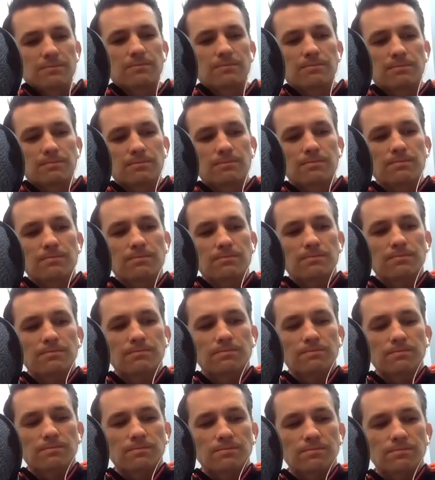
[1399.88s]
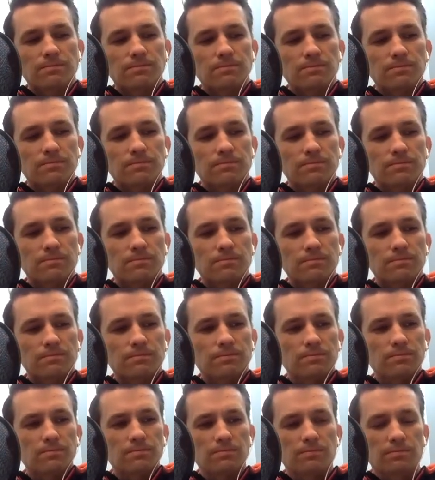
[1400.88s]

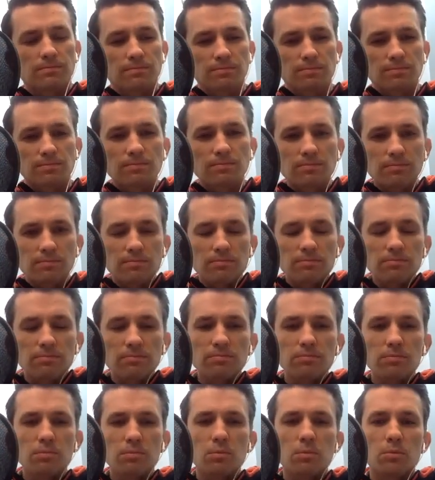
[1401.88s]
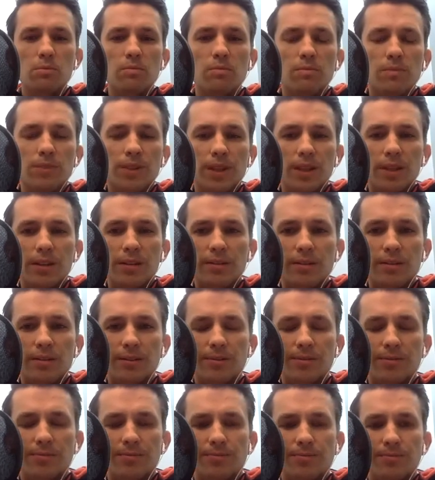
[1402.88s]

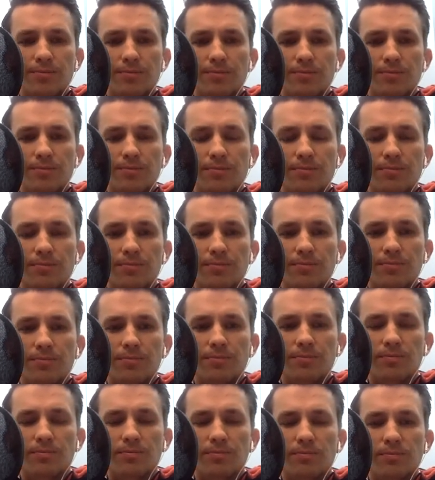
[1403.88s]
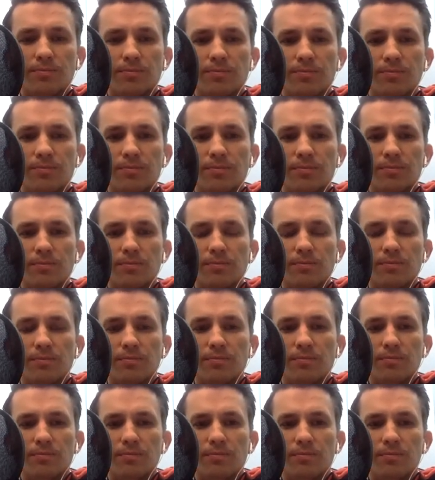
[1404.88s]

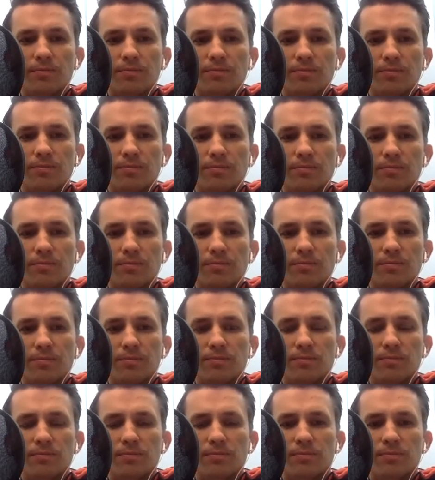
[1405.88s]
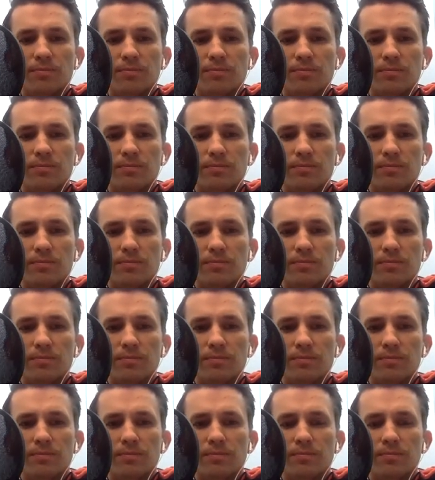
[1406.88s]
(not speaking)